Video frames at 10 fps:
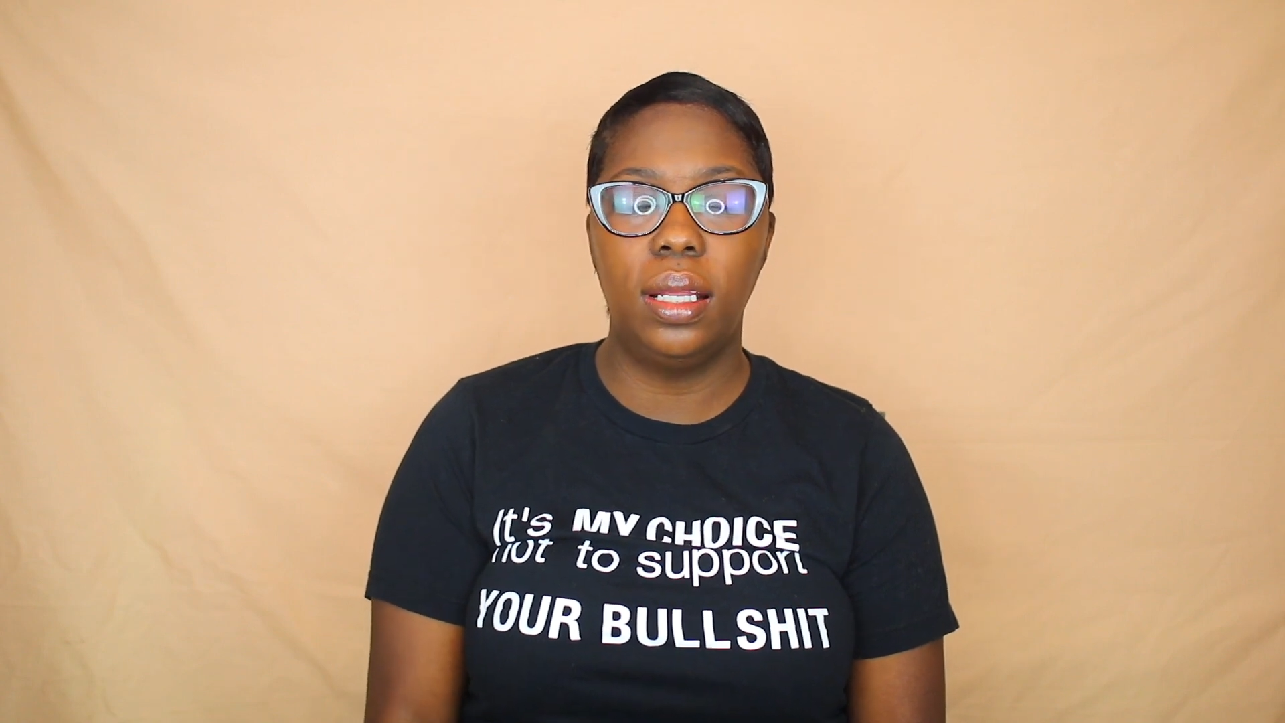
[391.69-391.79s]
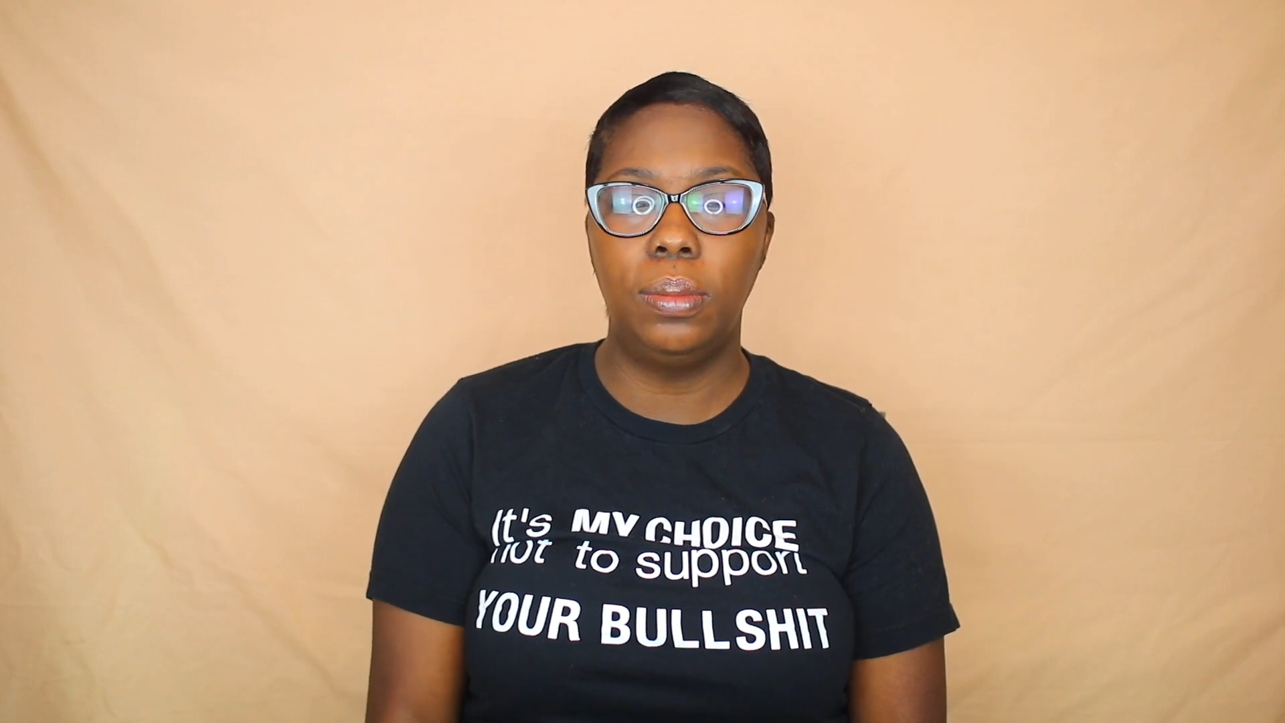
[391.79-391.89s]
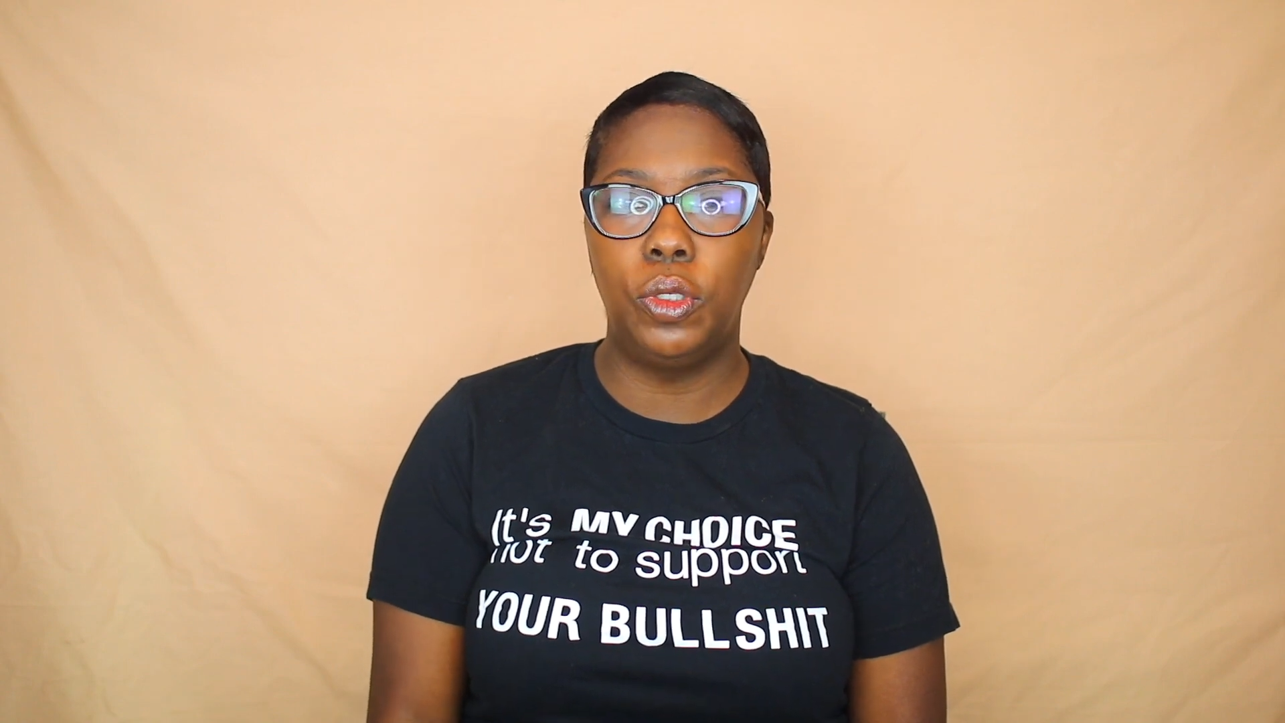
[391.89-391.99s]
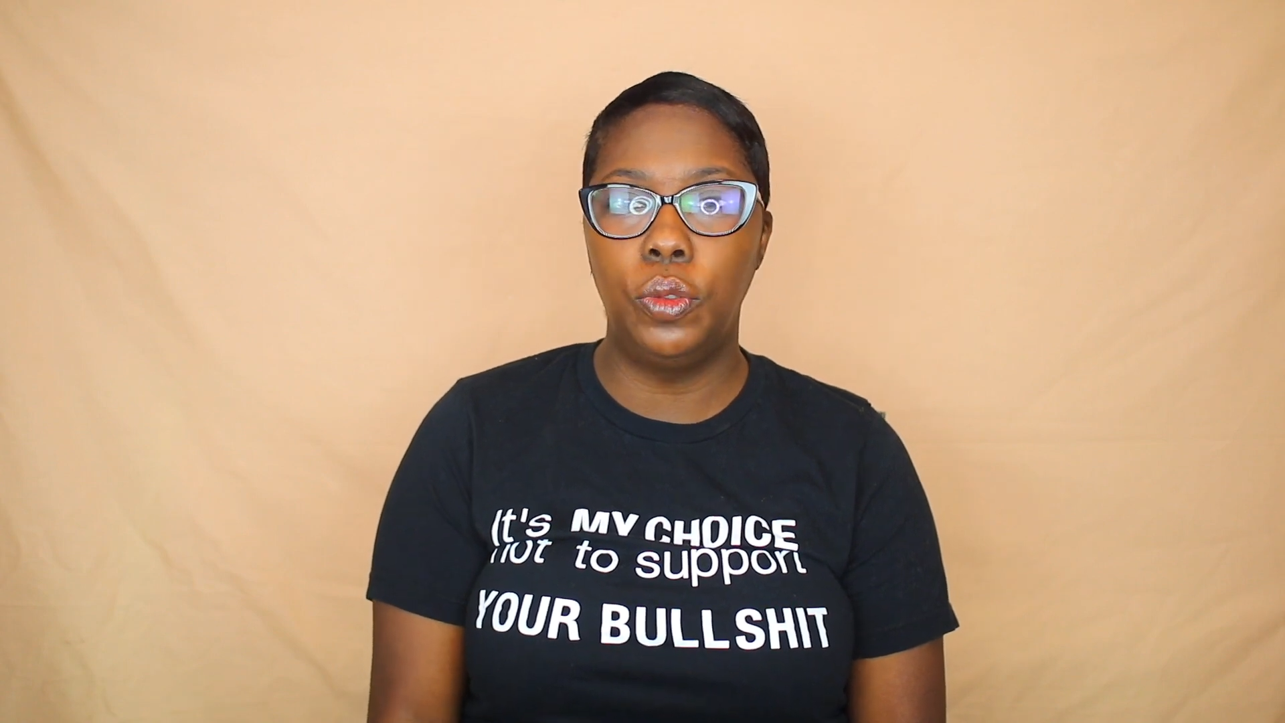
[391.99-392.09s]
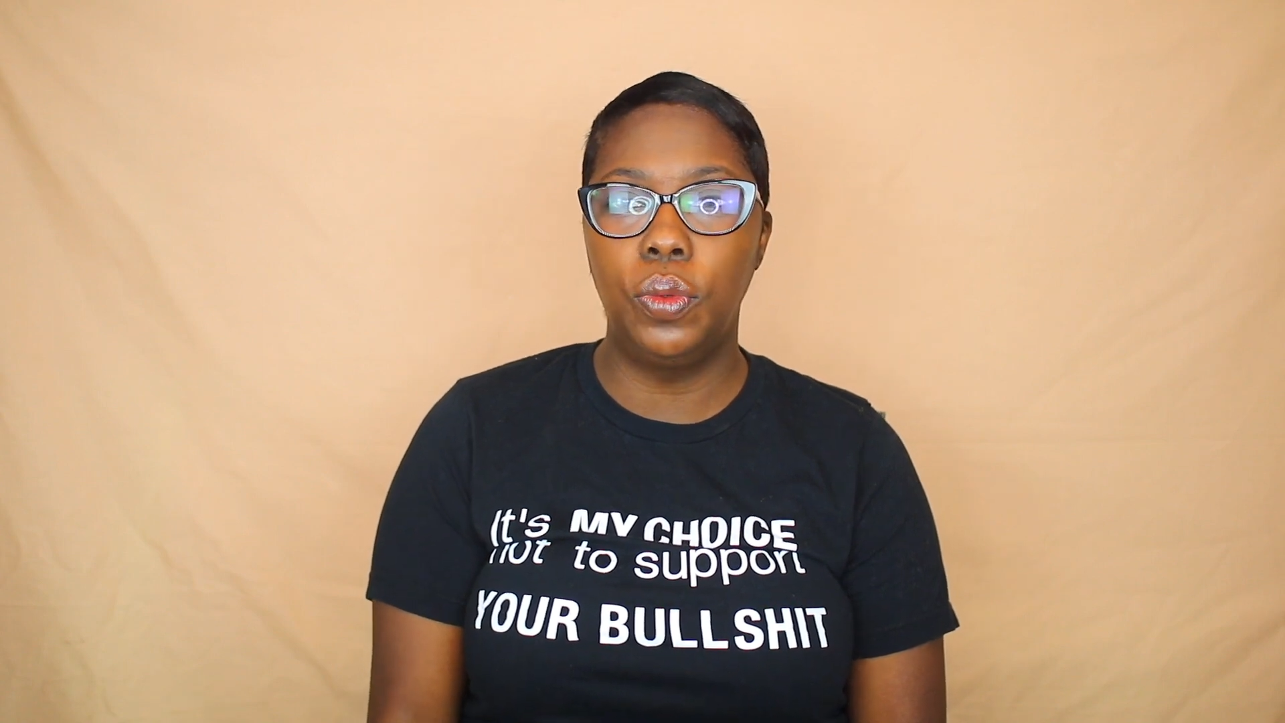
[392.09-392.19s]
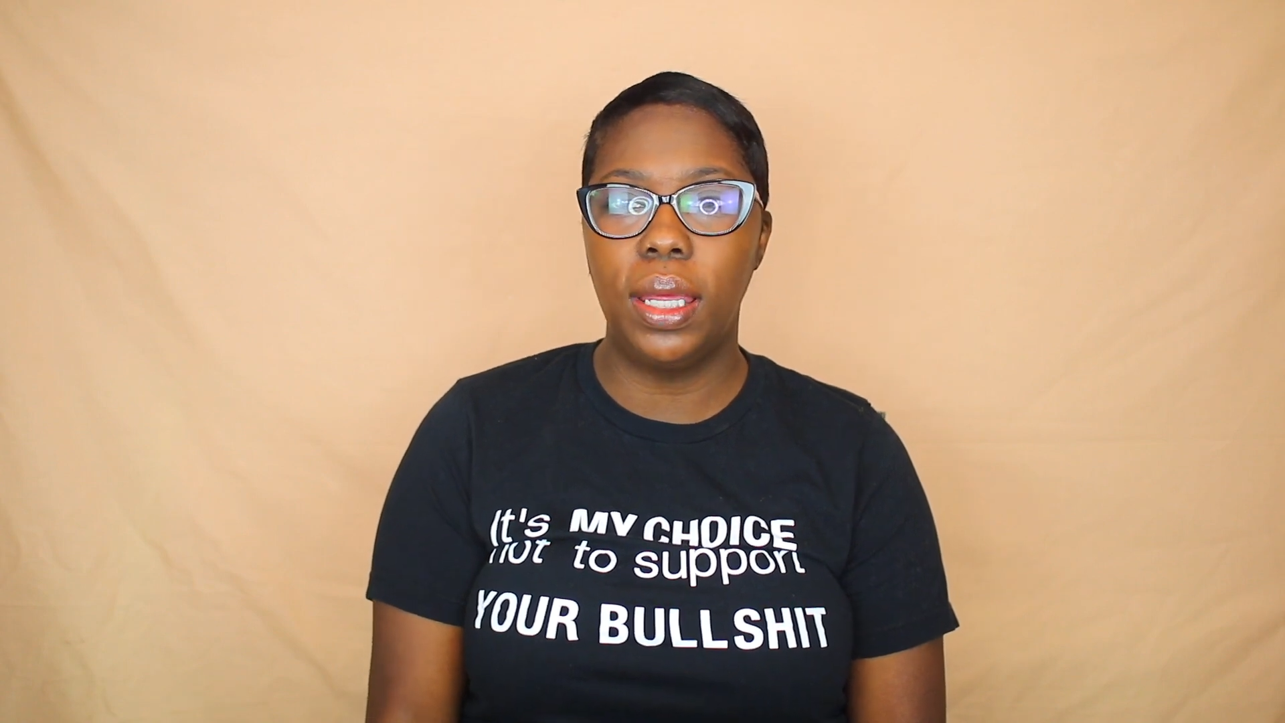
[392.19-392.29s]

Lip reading: them to